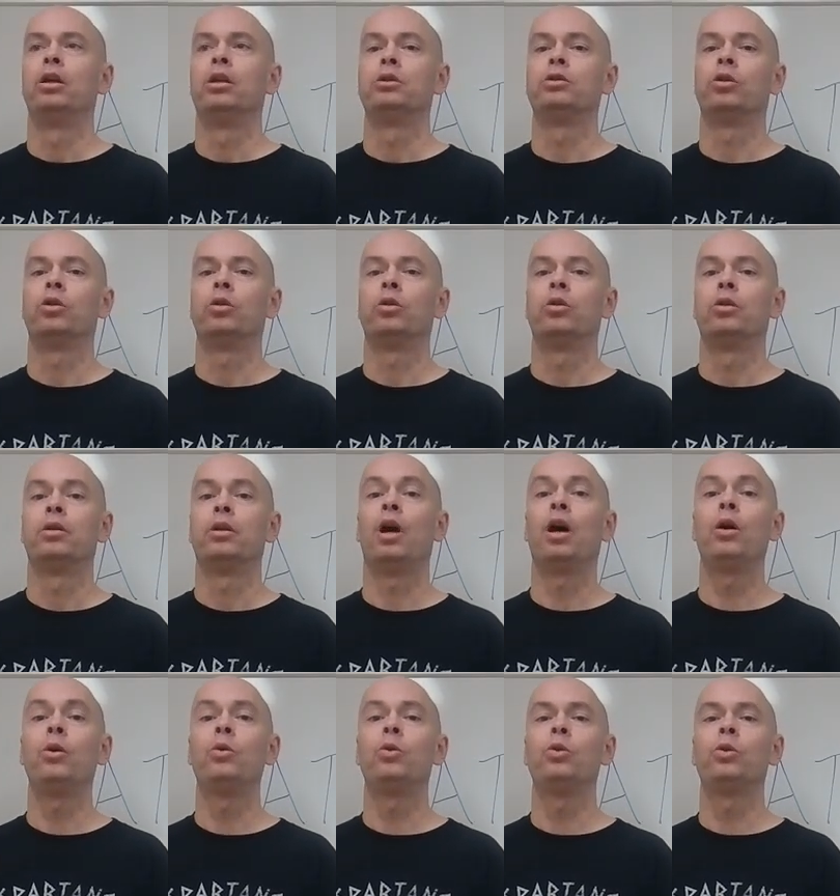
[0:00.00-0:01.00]
So
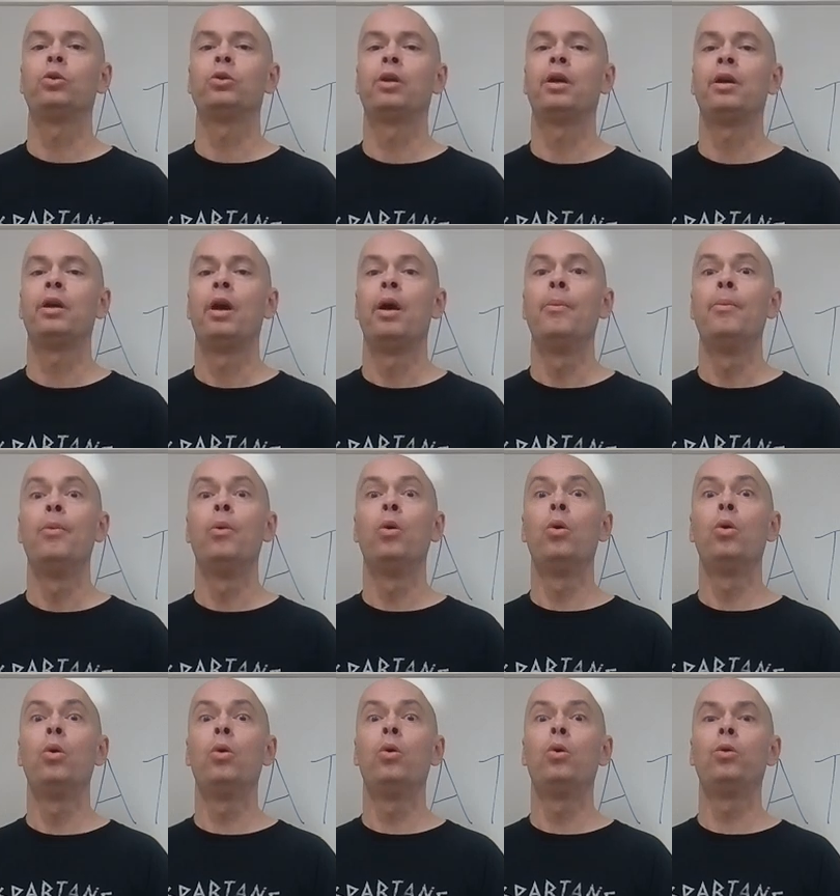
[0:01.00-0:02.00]
now the
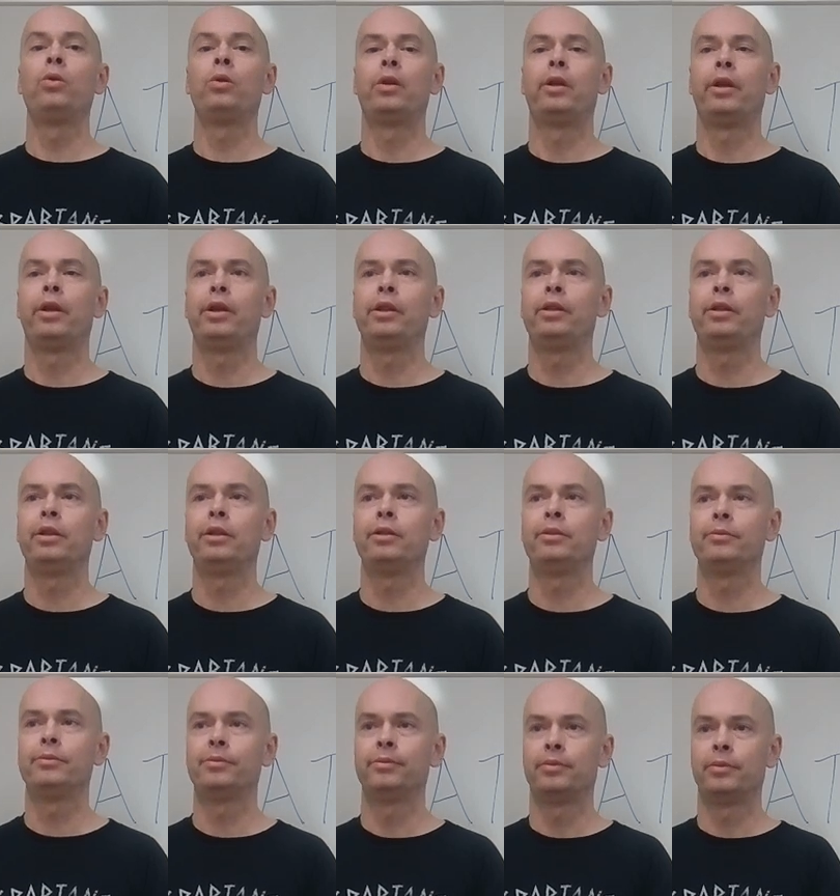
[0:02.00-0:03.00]
moon greeting.
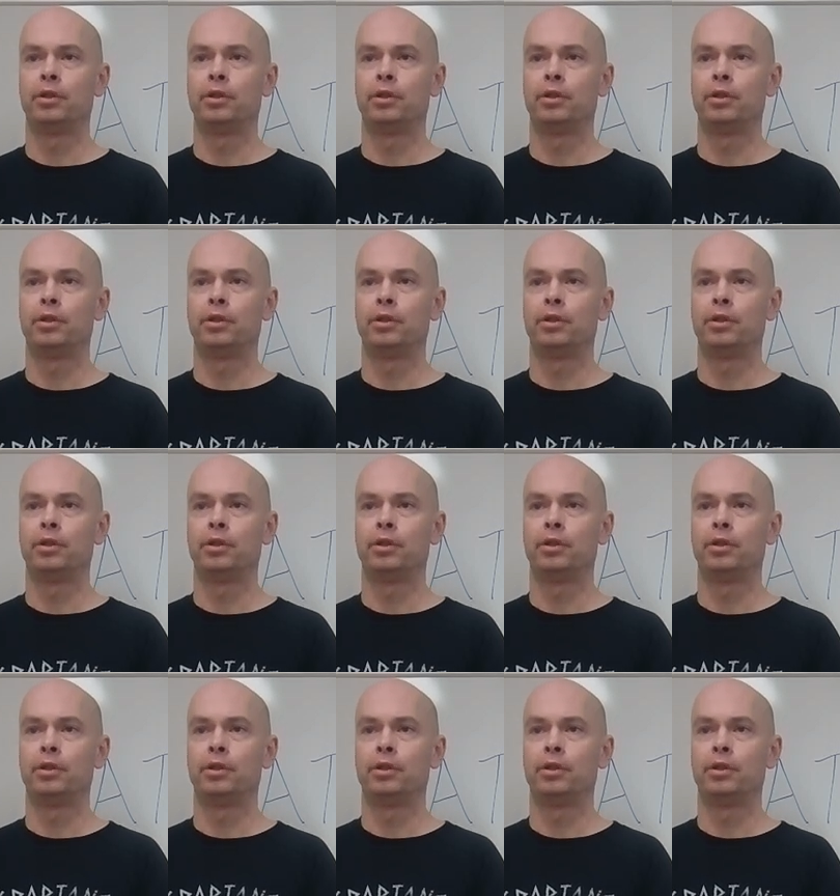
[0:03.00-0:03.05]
